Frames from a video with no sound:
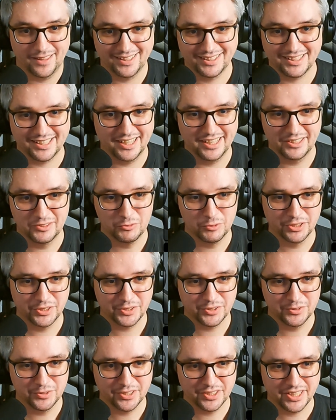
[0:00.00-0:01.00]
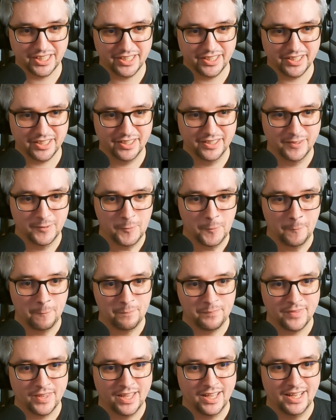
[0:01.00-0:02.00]
I kind of want to go again.
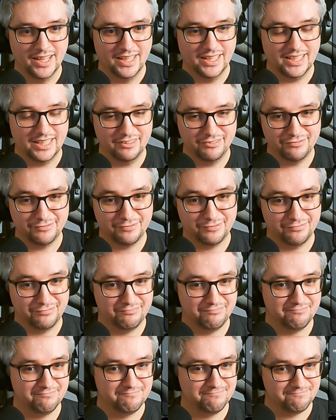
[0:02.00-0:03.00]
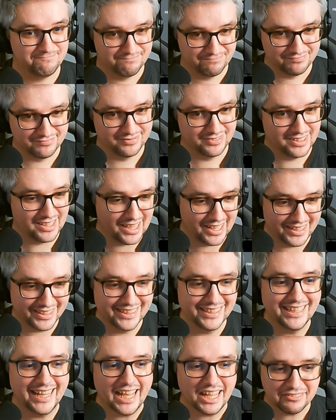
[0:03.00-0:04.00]
If I
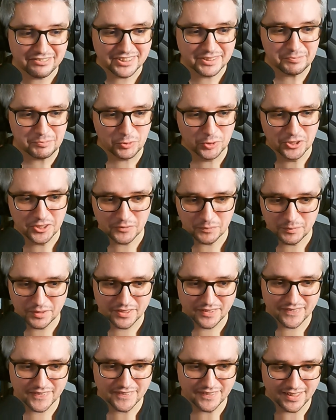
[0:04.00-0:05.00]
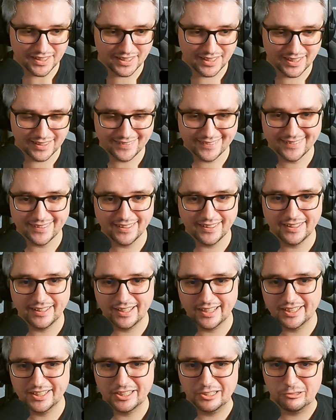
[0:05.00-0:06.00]
didn't have an appointment in less than
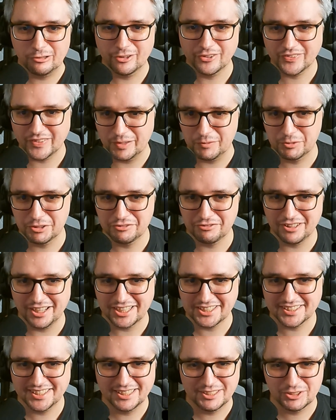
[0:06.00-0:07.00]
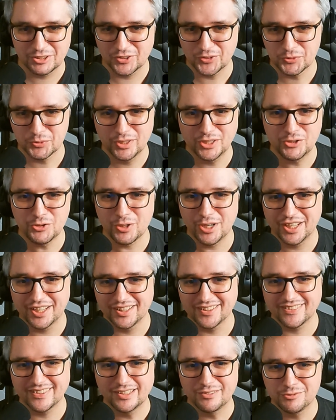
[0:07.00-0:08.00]
nine hours, I would have actually just retried
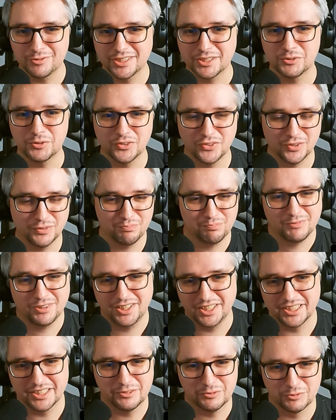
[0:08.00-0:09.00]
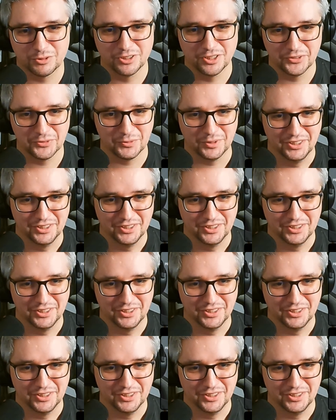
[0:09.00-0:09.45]
and see if we could clear World